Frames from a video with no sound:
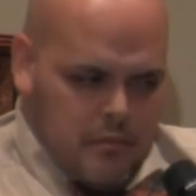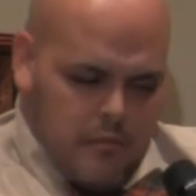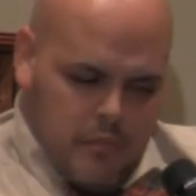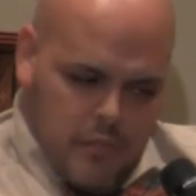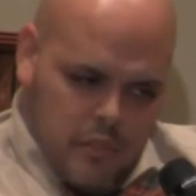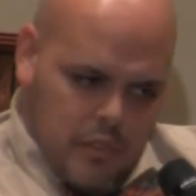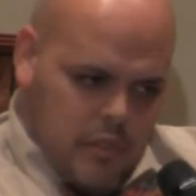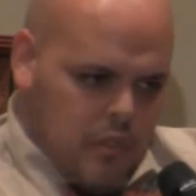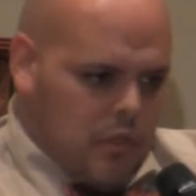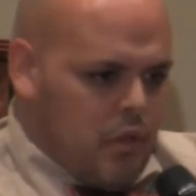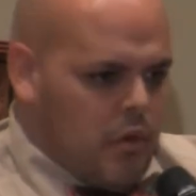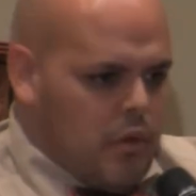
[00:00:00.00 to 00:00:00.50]

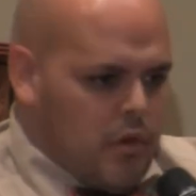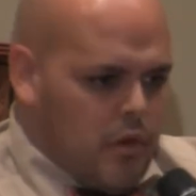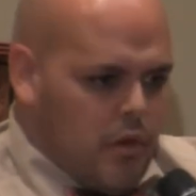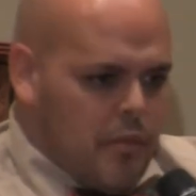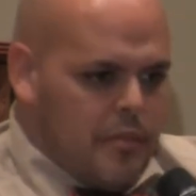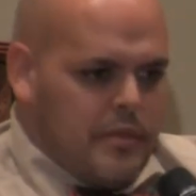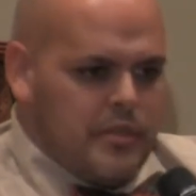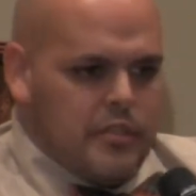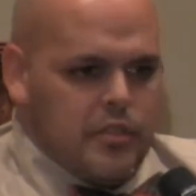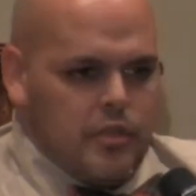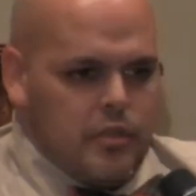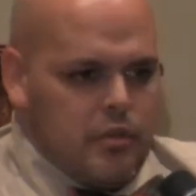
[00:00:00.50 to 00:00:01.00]
When the Lord
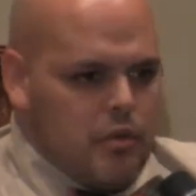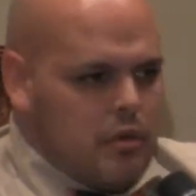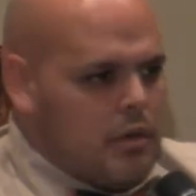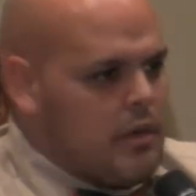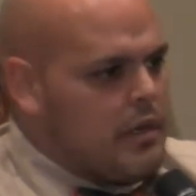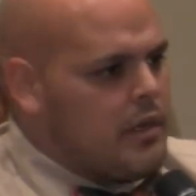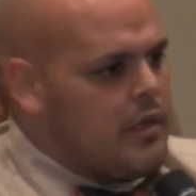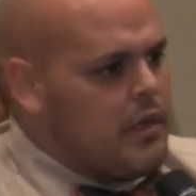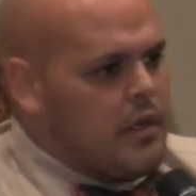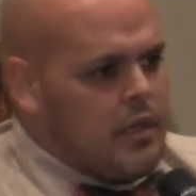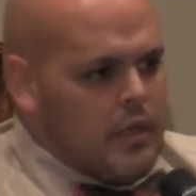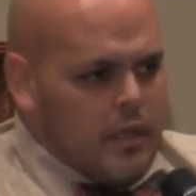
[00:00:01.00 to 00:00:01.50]
opens the
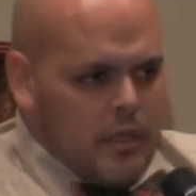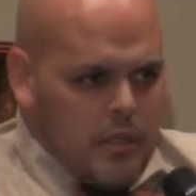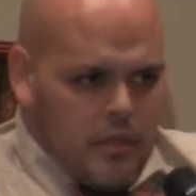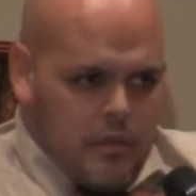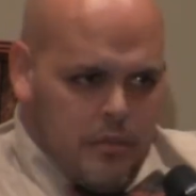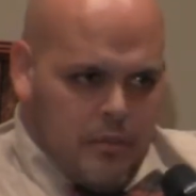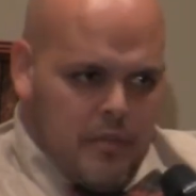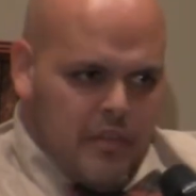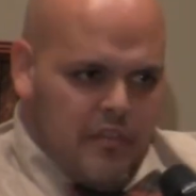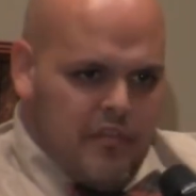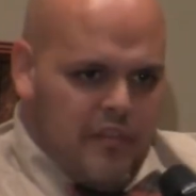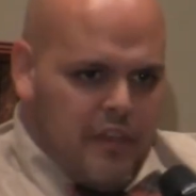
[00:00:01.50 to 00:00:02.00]
door,
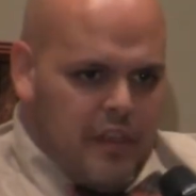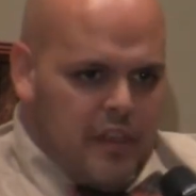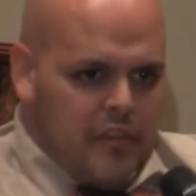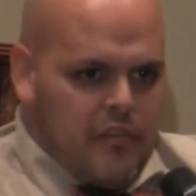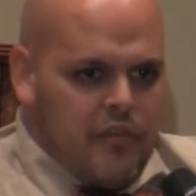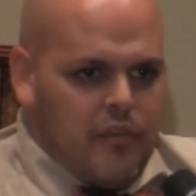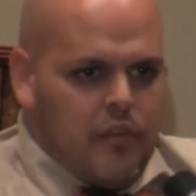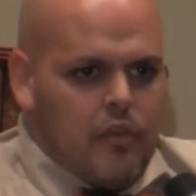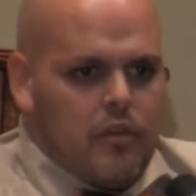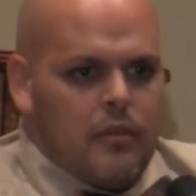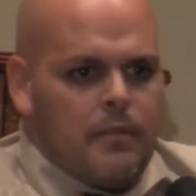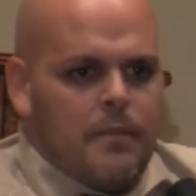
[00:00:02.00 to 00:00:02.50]
be
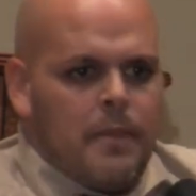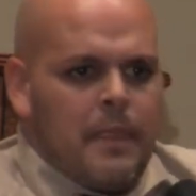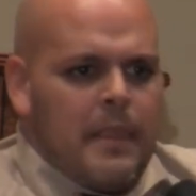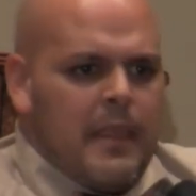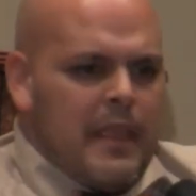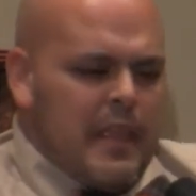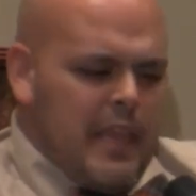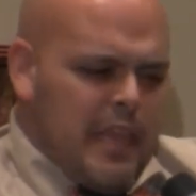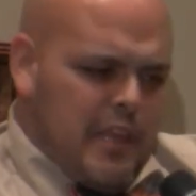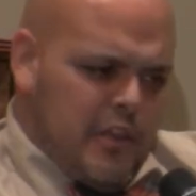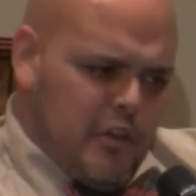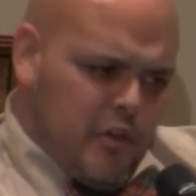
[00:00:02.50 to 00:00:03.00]
faithful,
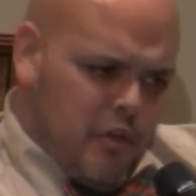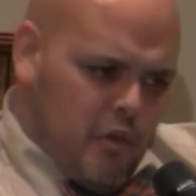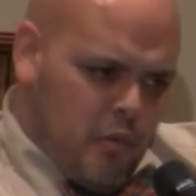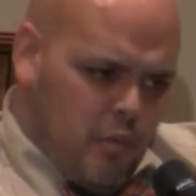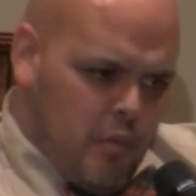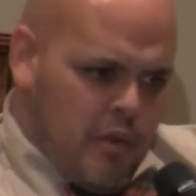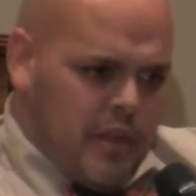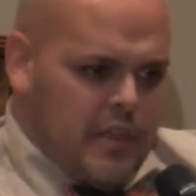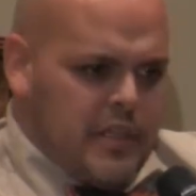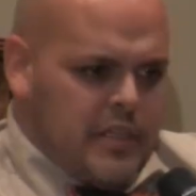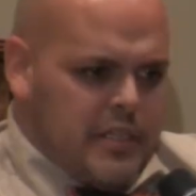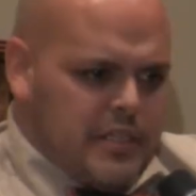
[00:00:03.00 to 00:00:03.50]
and your
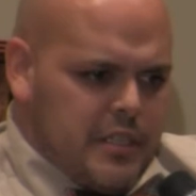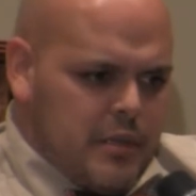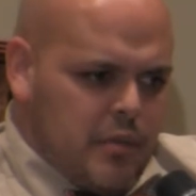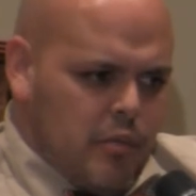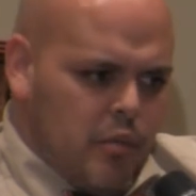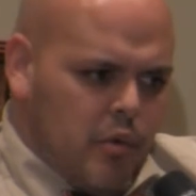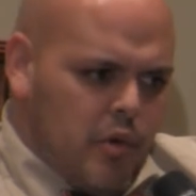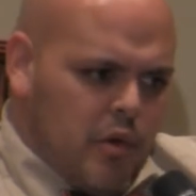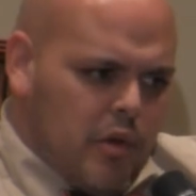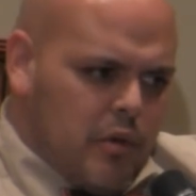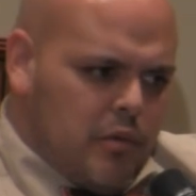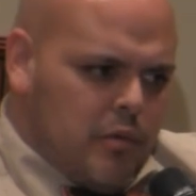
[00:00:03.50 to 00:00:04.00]
witness
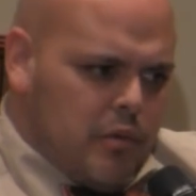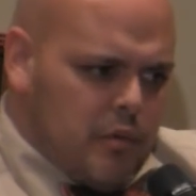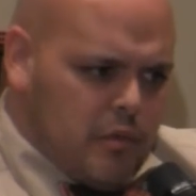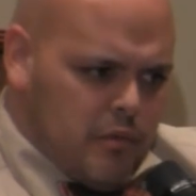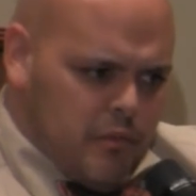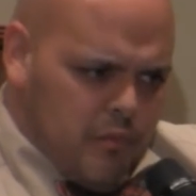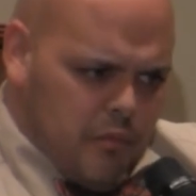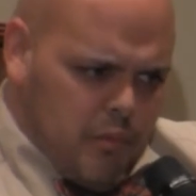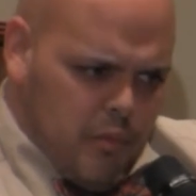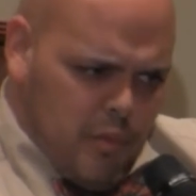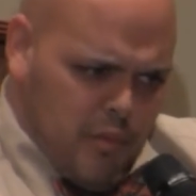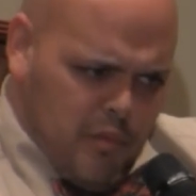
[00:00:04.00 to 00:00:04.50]
and work
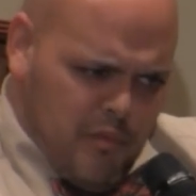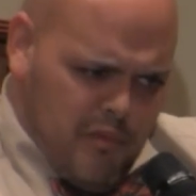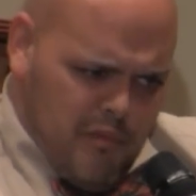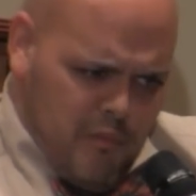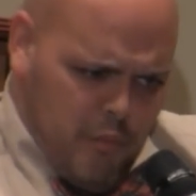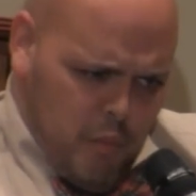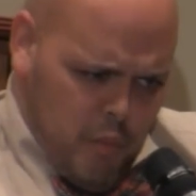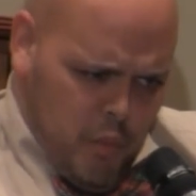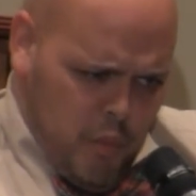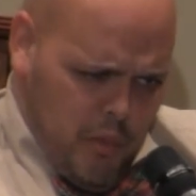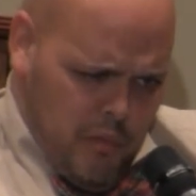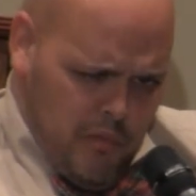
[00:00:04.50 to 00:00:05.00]
will, will,
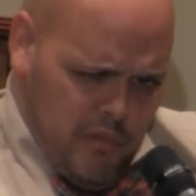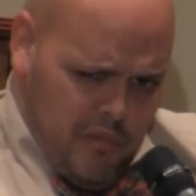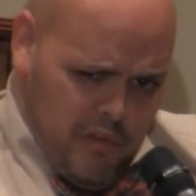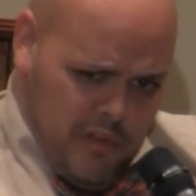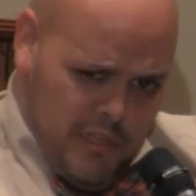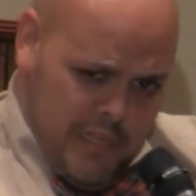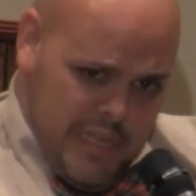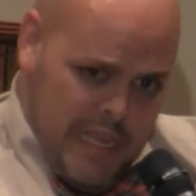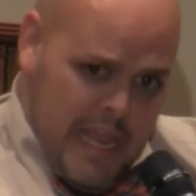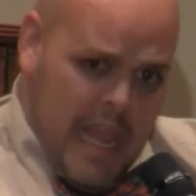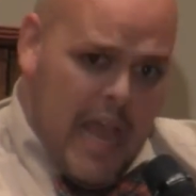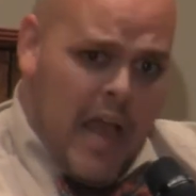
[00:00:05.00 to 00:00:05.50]
will
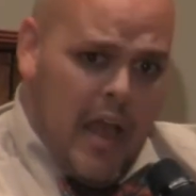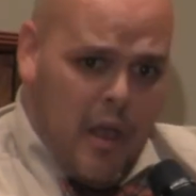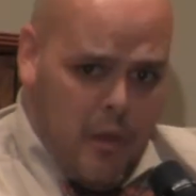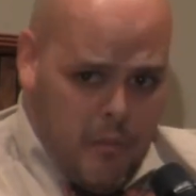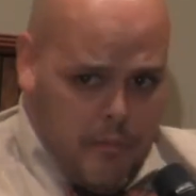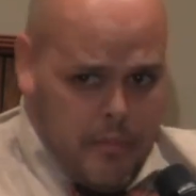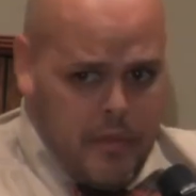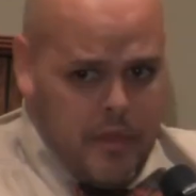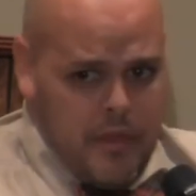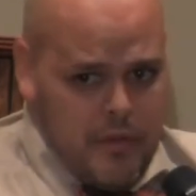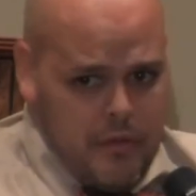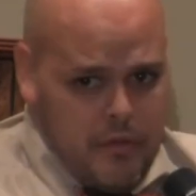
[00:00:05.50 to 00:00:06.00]
really
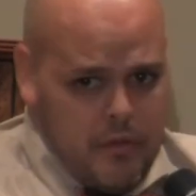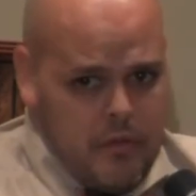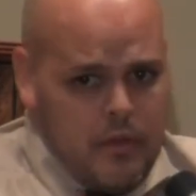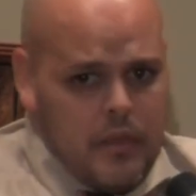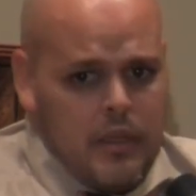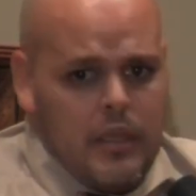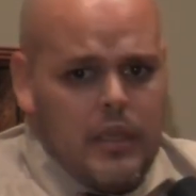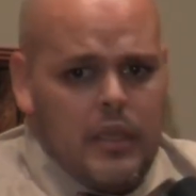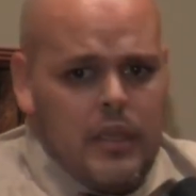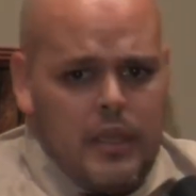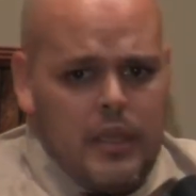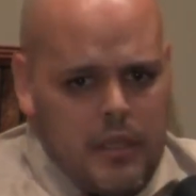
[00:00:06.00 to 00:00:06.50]
help you
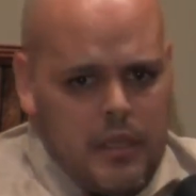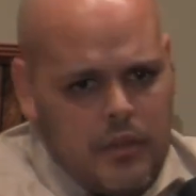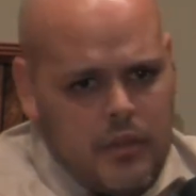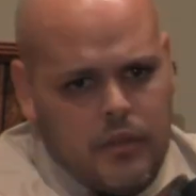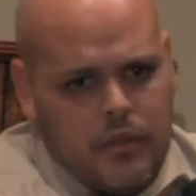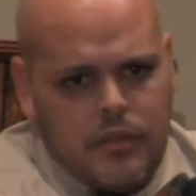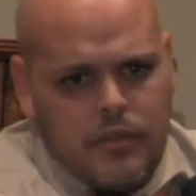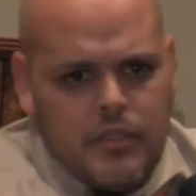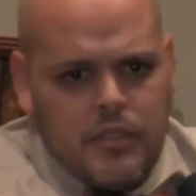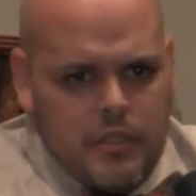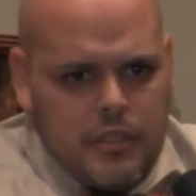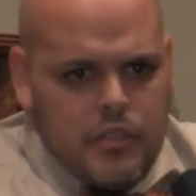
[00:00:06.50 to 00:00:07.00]
in
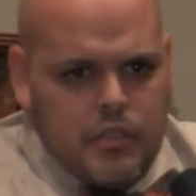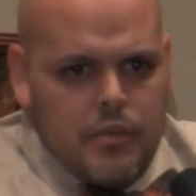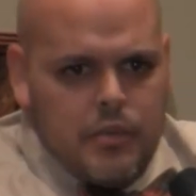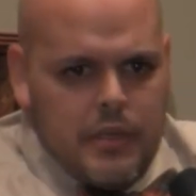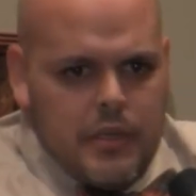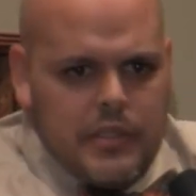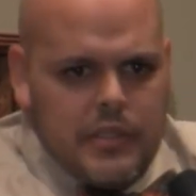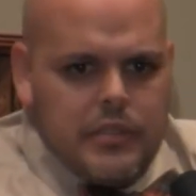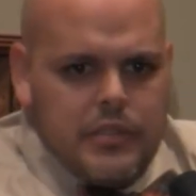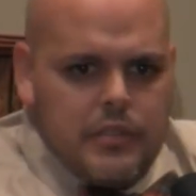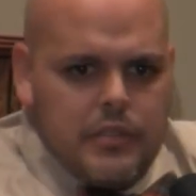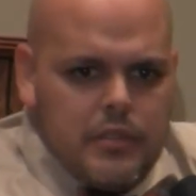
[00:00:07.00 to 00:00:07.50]
those
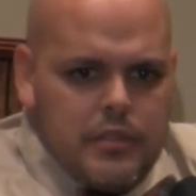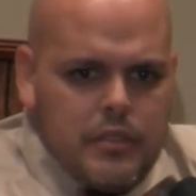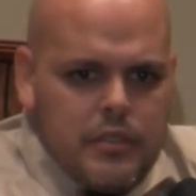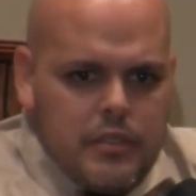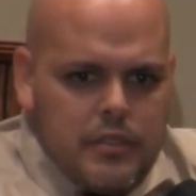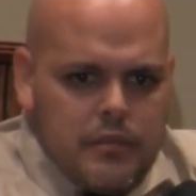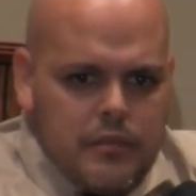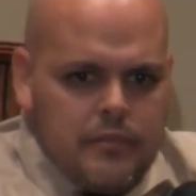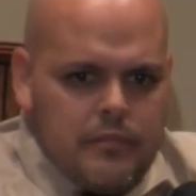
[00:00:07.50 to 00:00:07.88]
situations.